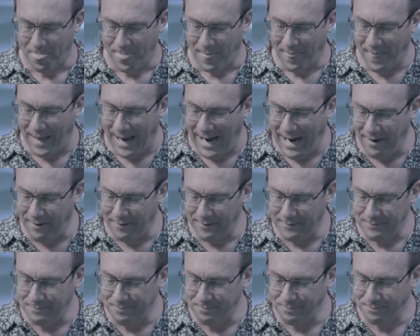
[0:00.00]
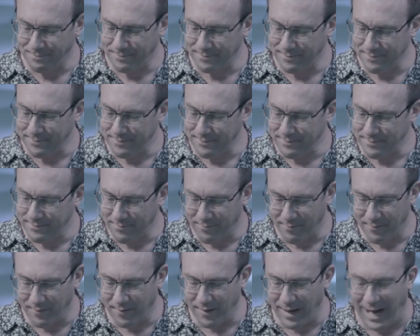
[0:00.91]
Now,
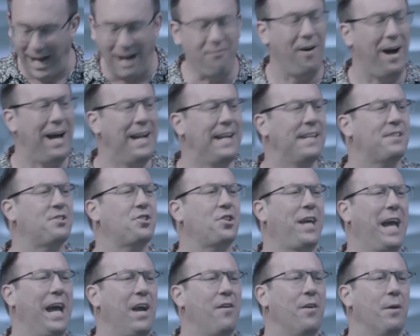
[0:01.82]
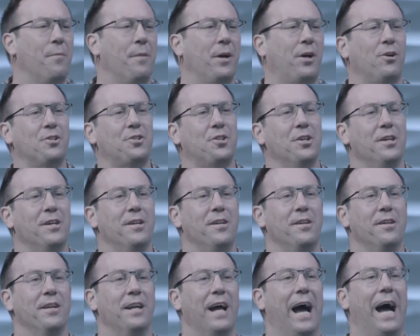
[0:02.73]
I find it scary because
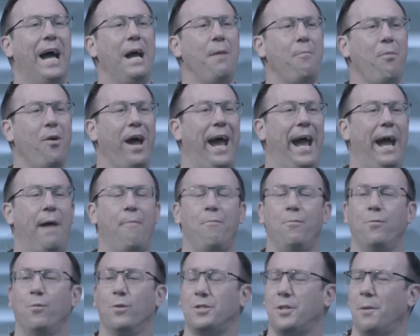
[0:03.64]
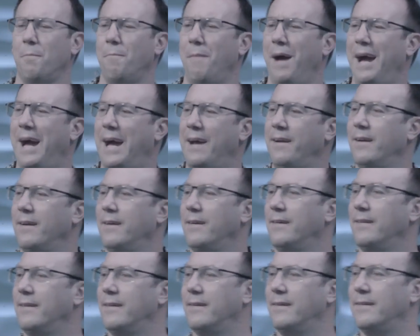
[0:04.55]
Abraham was a man
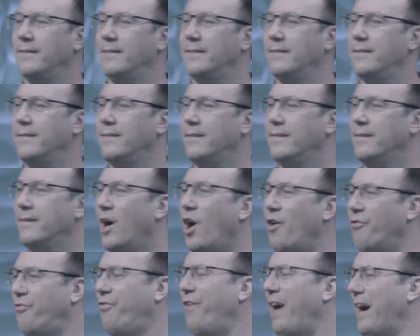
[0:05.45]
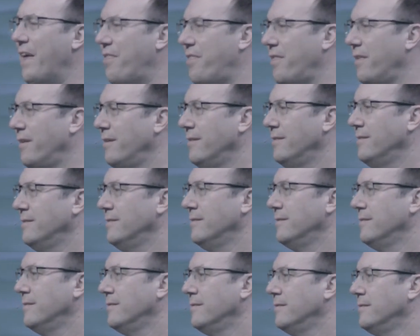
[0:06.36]
of faith.
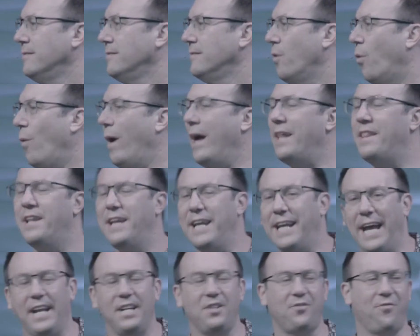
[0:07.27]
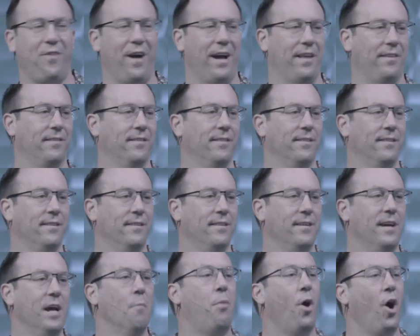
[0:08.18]
Where did he get his faith?
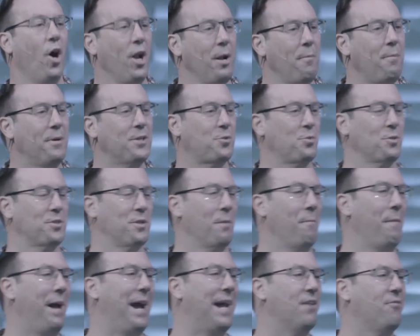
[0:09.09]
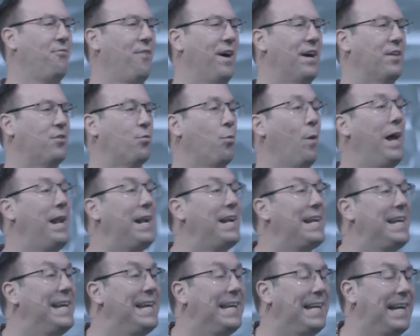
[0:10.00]
Barnabas was a man of faith. Where did
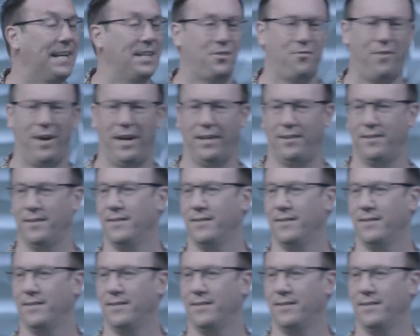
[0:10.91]
he get his faith?